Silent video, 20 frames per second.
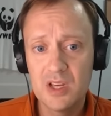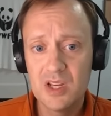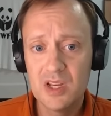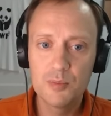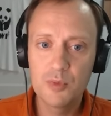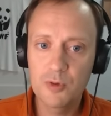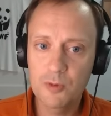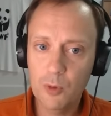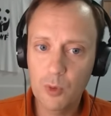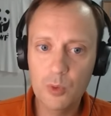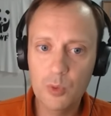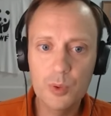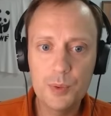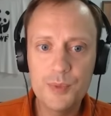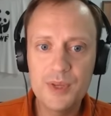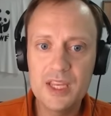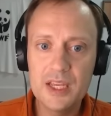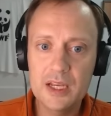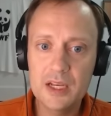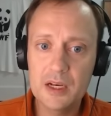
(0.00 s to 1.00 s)
Before we
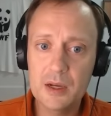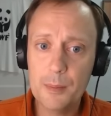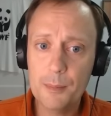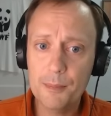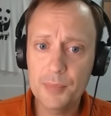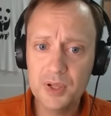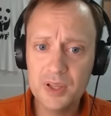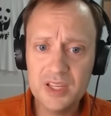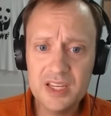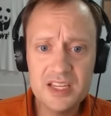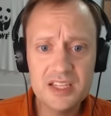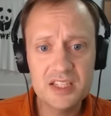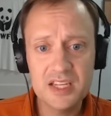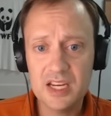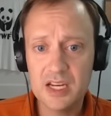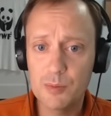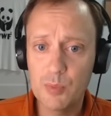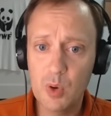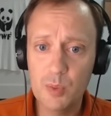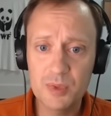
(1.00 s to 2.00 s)
begin, please
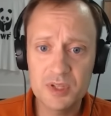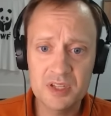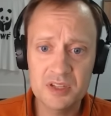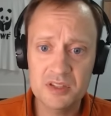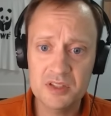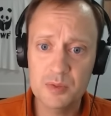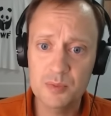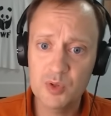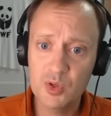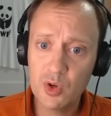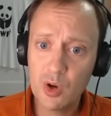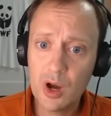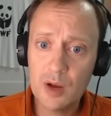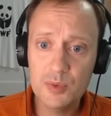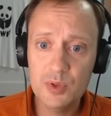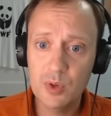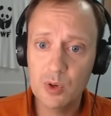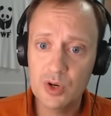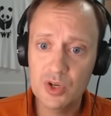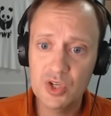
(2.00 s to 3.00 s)
take a moment to subscribe
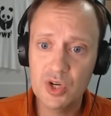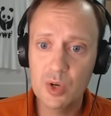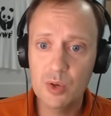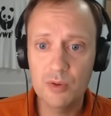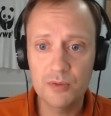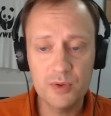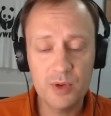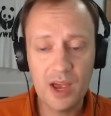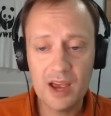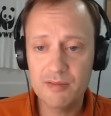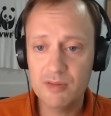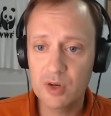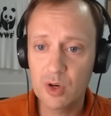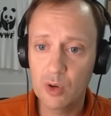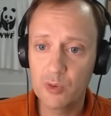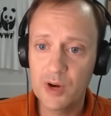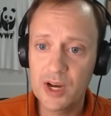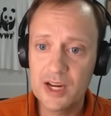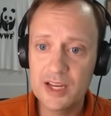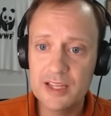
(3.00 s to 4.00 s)
to our show if you haven't
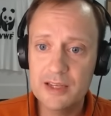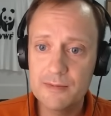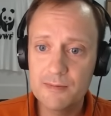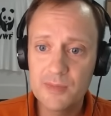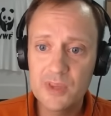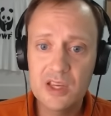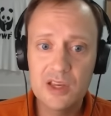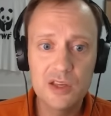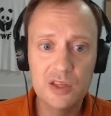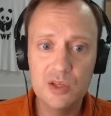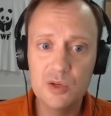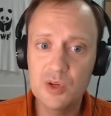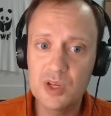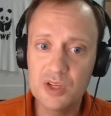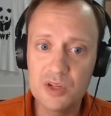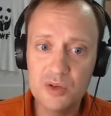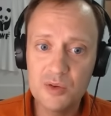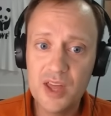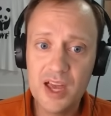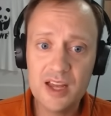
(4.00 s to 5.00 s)
already. You can
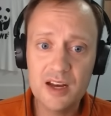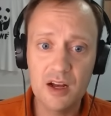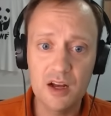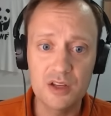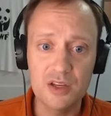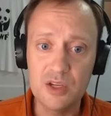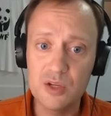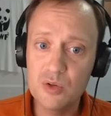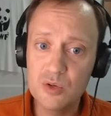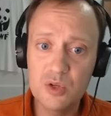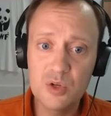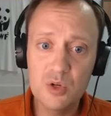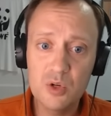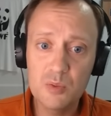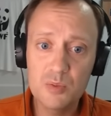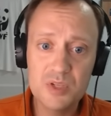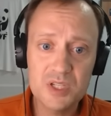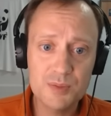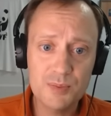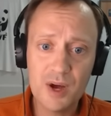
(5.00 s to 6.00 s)
do that on
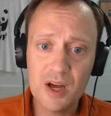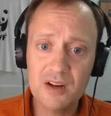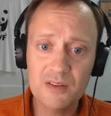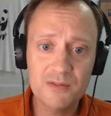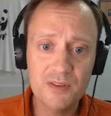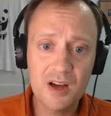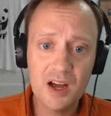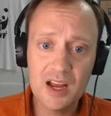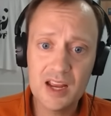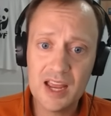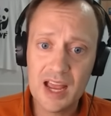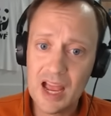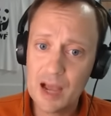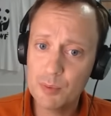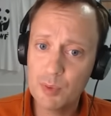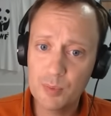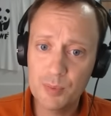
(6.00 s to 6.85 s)
YouTube, Spotify, Apple